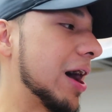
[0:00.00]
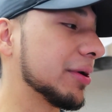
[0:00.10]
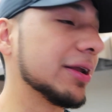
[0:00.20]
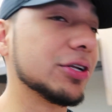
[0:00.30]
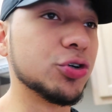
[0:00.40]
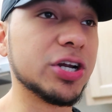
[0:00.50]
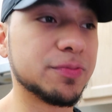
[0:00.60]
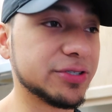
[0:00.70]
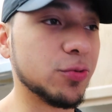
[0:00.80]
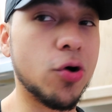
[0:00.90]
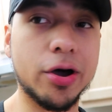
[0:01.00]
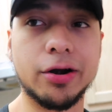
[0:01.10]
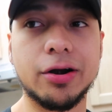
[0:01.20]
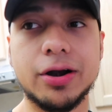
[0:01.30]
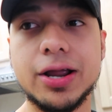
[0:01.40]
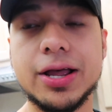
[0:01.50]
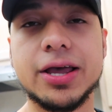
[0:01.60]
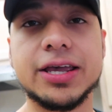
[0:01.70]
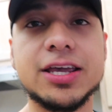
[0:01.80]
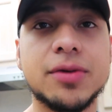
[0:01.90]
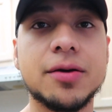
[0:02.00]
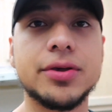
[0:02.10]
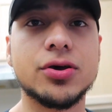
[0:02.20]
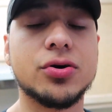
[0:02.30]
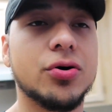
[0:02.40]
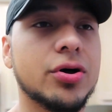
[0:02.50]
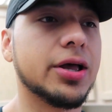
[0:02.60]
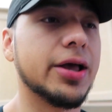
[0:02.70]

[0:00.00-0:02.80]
I'm gonna drink some water, eat my meal,